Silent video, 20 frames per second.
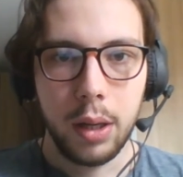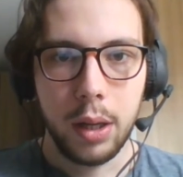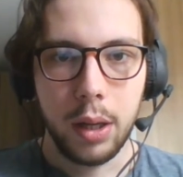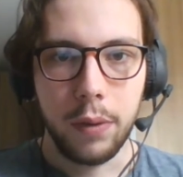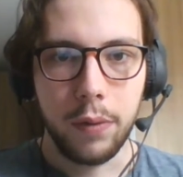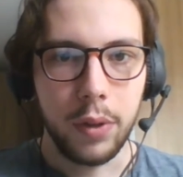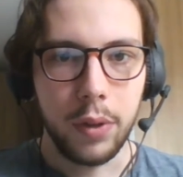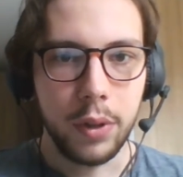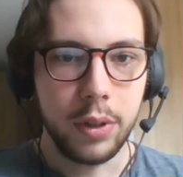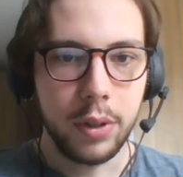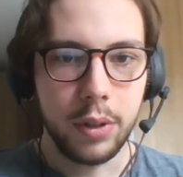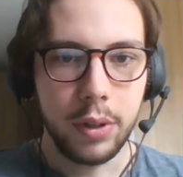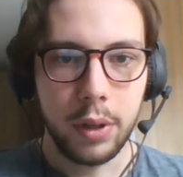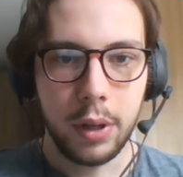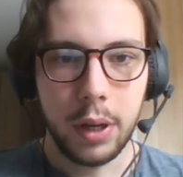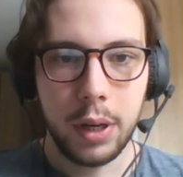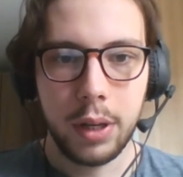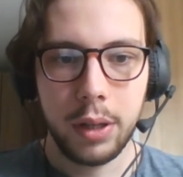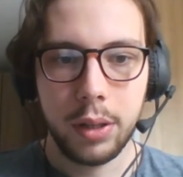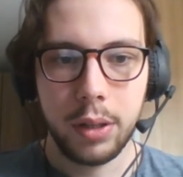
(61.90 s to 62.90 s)
If this is the
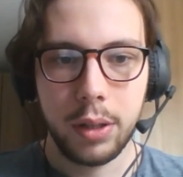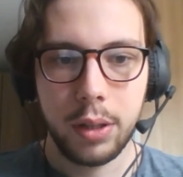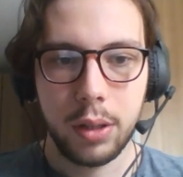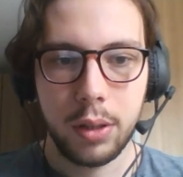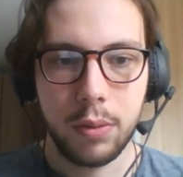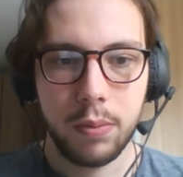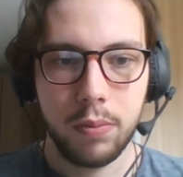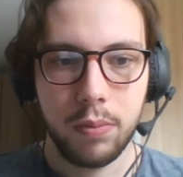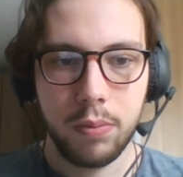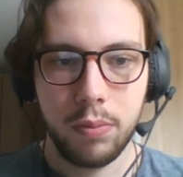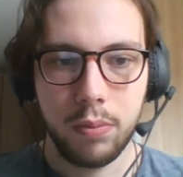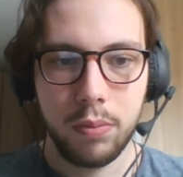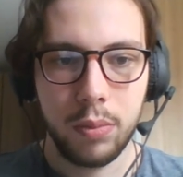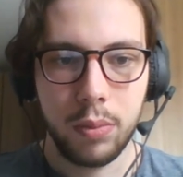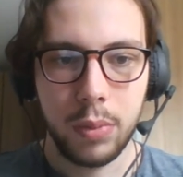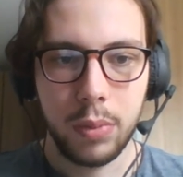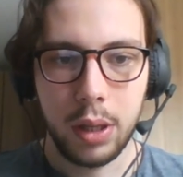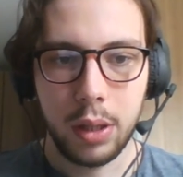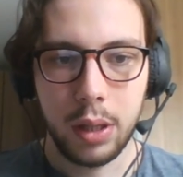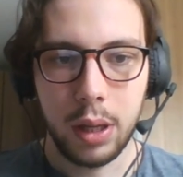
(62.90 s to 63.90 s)
case,
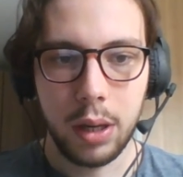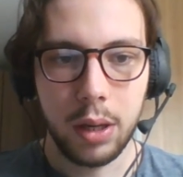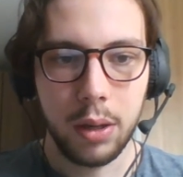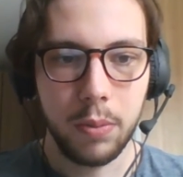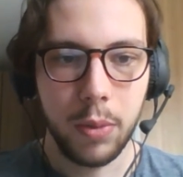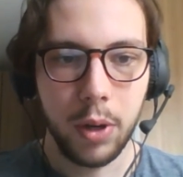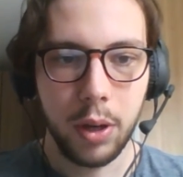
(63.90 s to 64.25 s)
then it